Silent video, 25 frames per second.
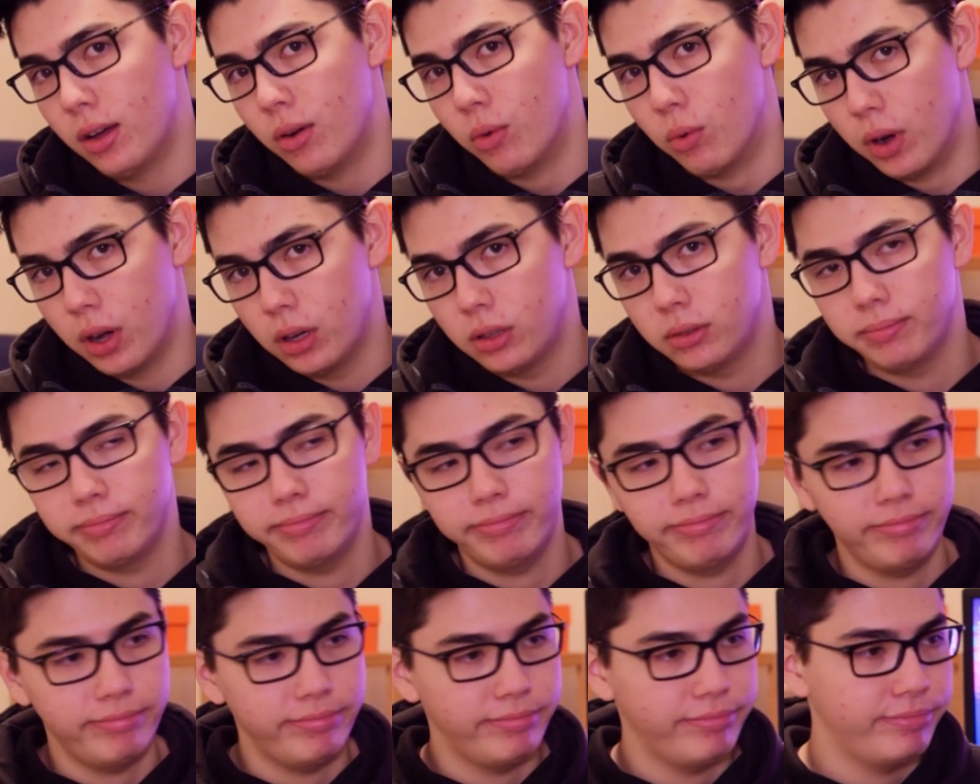Well,
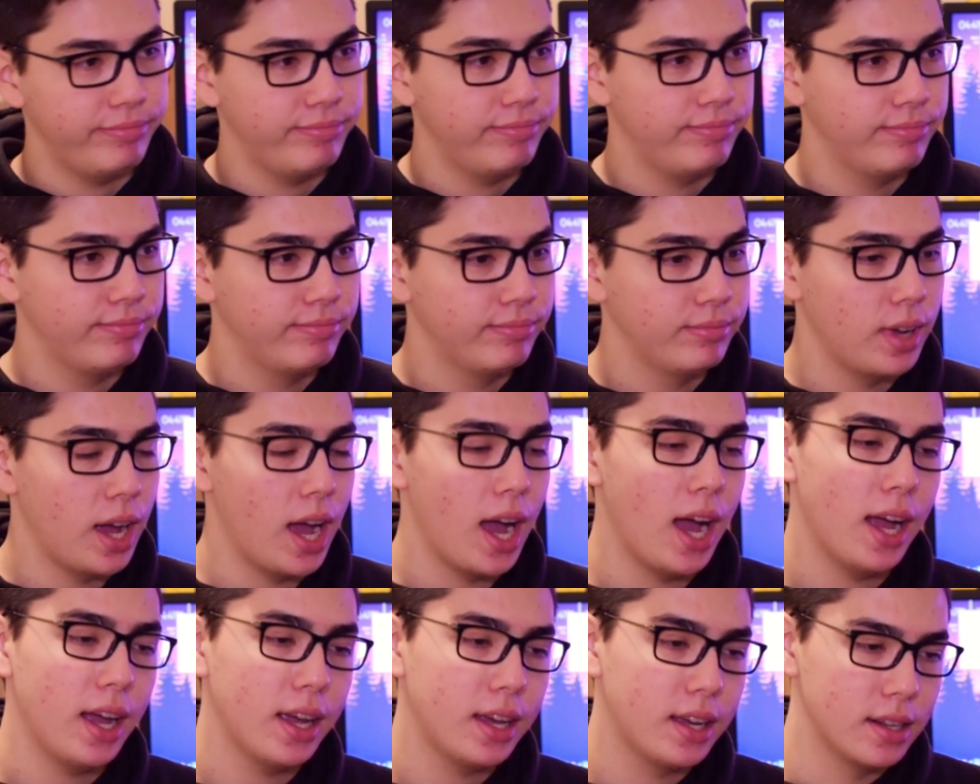
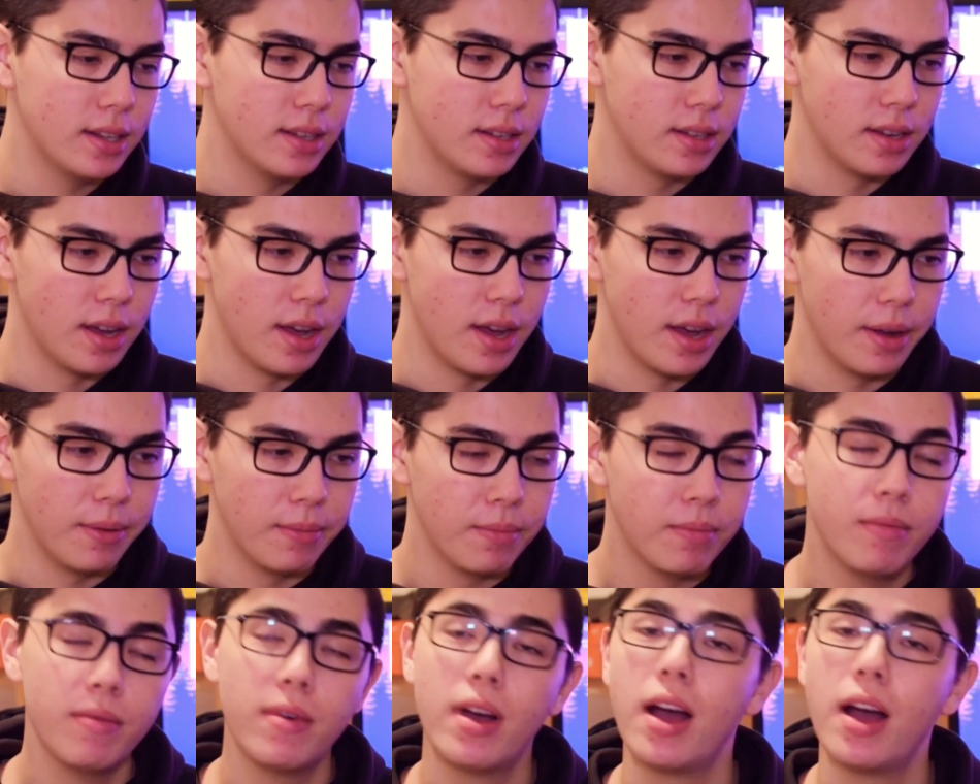I can say